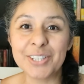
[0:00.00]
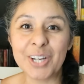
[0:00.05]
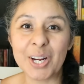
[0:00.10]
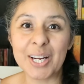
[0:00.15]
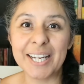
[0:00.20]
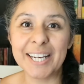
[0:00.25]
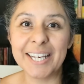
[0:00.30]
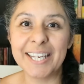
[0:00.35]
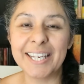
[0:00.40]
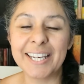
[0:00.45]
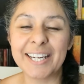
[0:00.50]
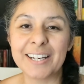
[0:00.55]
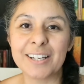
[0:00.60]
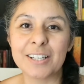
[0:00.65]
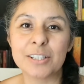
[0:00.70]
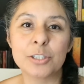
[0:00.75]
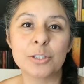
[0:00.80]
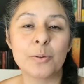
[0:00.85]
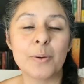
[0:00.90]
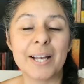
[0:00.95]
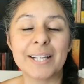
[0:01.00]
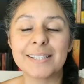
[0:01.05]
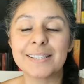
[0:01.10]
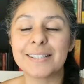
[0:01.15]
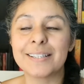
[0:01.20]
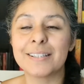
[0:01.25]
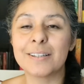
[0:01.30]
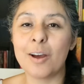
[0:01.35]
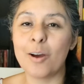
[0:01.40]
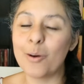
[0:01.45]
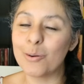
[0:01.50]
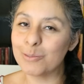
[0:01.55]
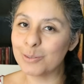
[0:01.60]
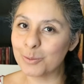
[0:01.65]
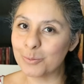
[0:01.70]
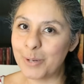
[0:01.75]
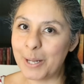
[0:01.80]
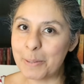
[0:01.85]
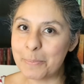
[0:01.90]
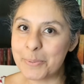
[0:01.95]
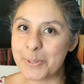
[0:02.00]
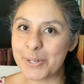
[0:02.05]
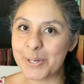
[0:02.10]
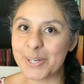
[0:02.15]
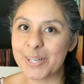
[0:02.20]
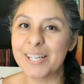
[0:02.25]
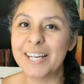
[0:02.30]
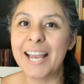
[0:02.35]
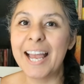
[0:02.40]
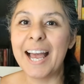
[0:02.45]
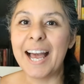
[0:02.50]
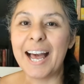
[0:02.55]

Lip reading: start here so as to not overwhelm her.